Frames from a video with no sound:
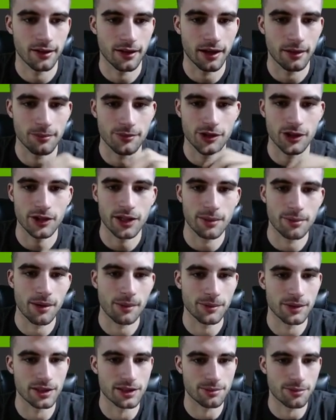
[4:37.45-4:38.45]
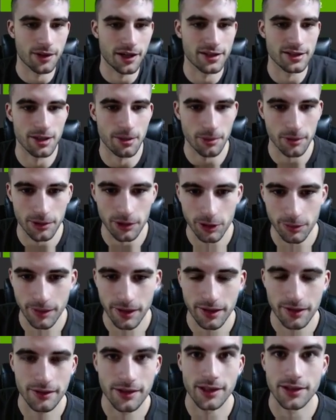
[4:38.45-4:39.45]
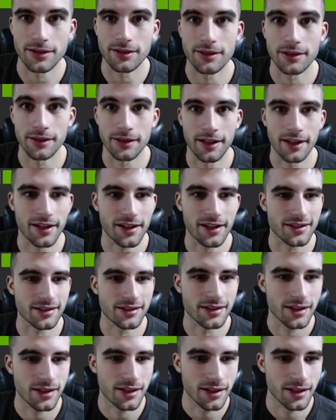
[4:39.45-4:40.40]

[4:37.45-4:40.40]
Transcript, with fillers: I'm sure they bumped his price up a little bit just in case.